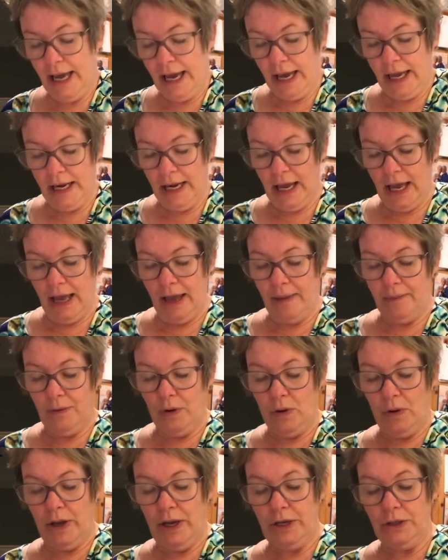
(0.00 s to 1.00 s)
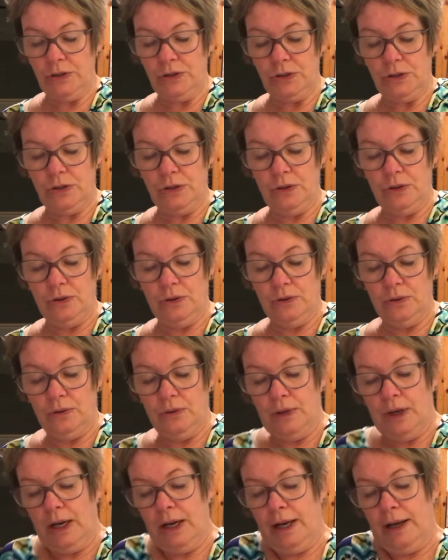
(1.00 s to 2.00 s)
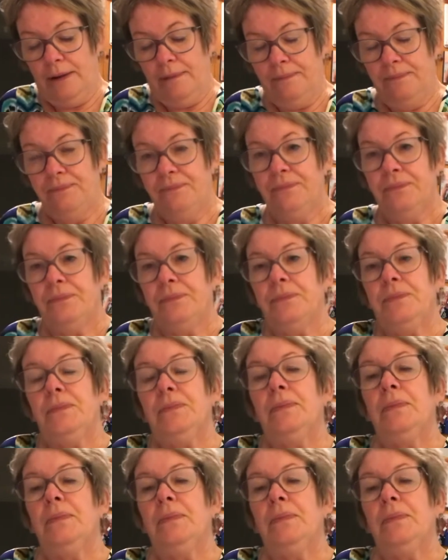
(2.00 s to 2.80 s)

And again, I'm going to